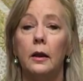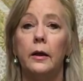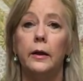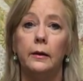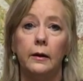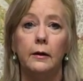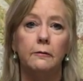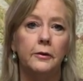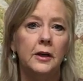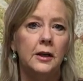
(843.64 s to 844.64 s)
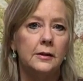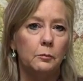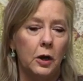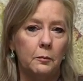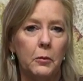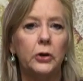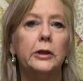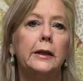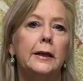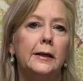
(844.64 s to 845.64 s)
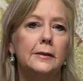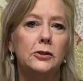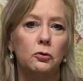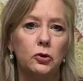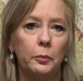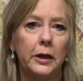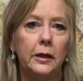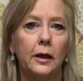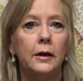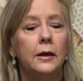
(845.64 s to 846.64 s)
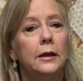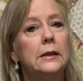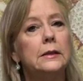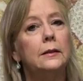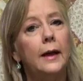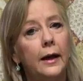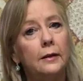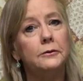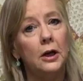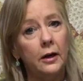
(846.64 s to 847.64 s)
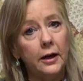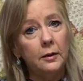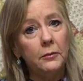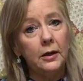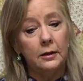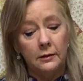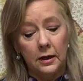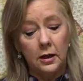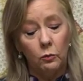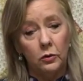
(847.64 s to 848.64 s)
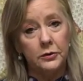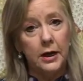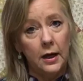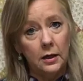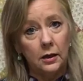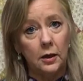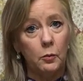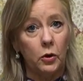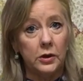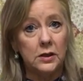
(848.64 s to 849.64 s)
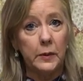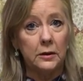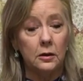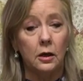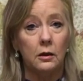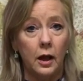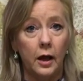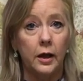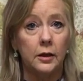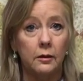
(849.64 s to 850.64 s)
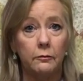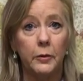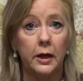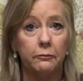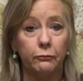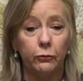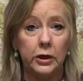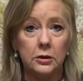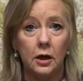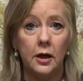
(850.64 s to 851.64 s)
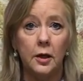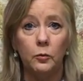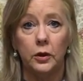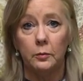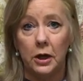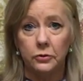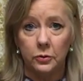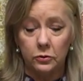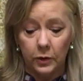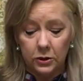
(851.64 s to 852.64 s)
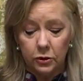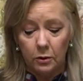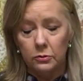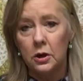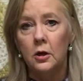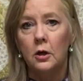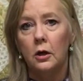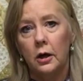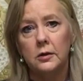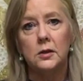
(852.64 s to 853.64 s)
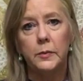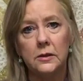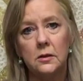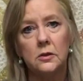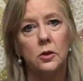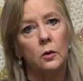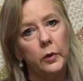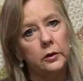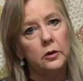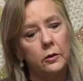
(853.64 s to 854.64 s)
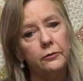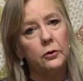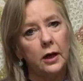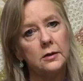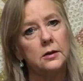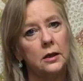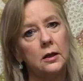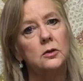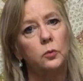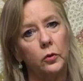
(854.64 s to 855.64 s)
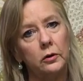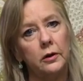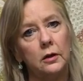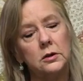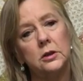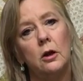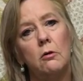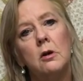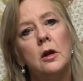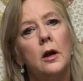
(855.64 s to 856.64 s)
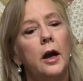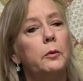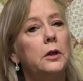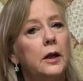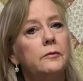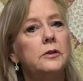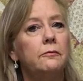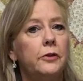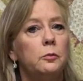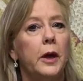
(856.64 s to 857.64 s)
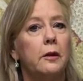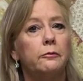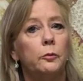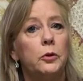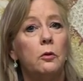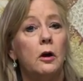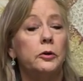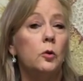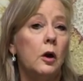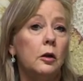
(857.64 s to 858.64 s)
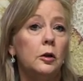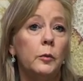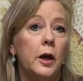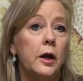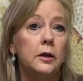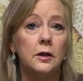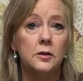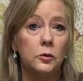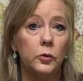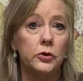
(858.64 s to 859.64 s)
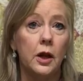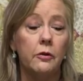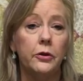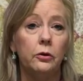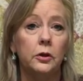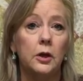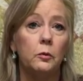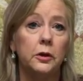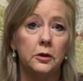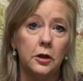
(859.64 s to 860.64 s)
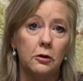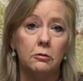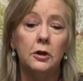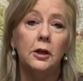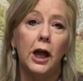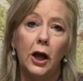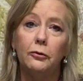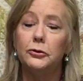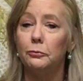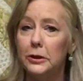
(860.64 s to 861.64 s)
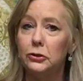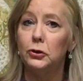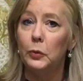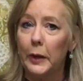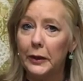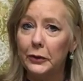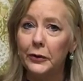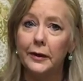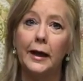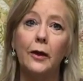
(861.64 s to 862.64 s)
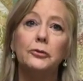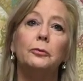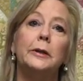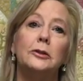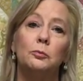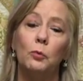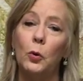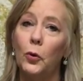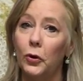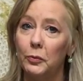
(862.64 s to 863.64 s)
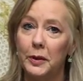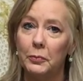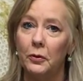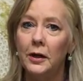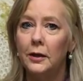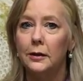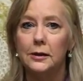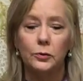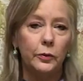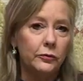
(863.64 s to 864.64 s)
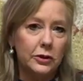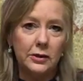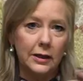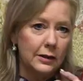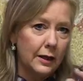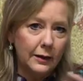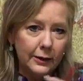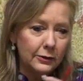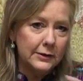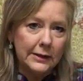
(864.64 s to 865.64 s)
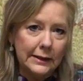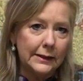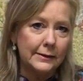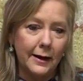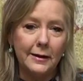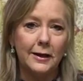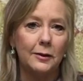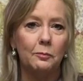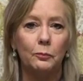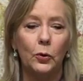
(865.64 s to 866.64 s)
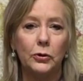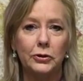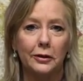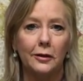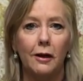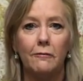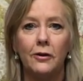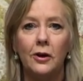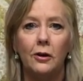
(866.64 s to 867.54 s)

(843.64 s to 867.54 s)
line of um, marketing and social media. It's a lot of time that I think it will take, and I'm already spending a lot of my free time when I'm not doing trade shows on this business. So I want to know if you guys think it's worth it. So I would love some feedback from you all. You all are my customers out there, and I want to know how to reach you better and how to reach more people because we've just hit a little teeny tiny portion of